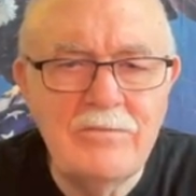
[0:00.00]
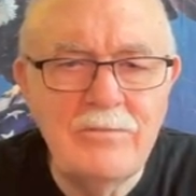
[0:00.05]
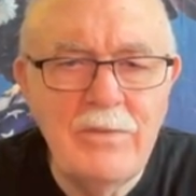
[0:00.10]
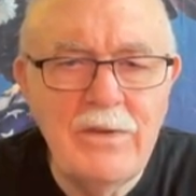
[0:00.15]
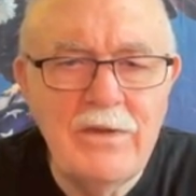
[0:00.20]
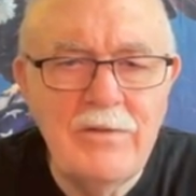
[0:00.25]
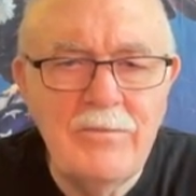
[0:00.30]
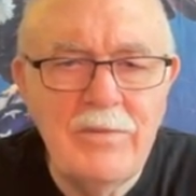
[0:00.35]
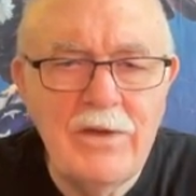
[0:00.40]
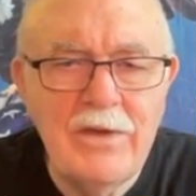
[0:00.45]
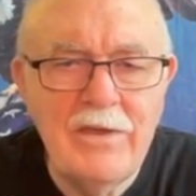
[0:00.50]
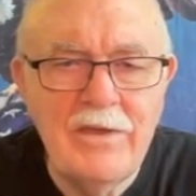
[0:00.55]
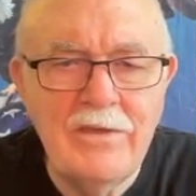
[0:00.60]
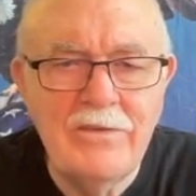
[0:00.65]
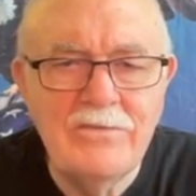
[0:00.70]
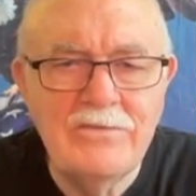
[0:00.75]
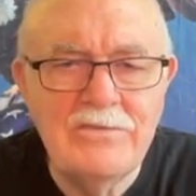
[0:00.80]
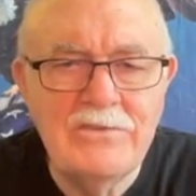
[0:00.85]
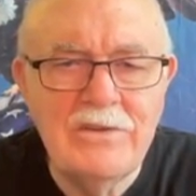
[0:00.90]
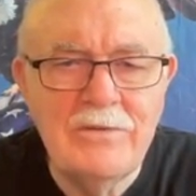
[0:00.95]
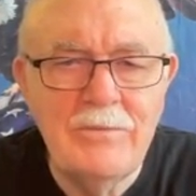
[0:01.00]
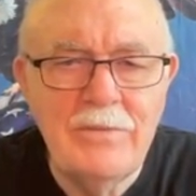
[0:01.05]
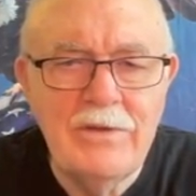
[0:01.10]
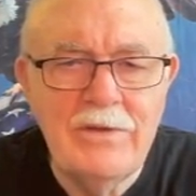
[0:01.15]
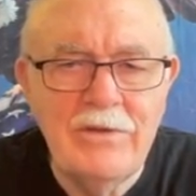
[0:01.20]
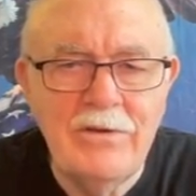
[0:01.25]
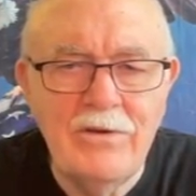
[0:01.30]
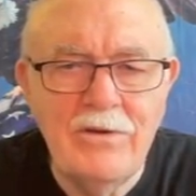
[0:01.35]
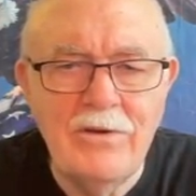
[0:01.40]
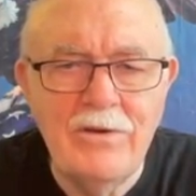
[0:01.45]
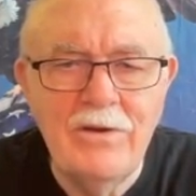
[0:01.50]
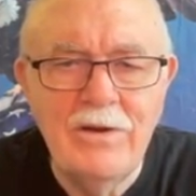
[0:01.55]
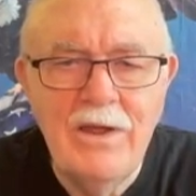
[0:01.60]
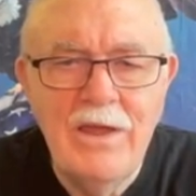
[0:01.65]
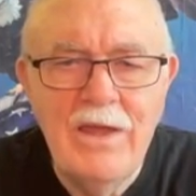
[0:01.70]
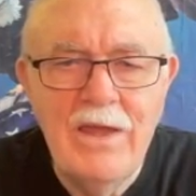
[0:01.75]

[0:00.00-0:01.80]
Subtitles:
made by SGBR.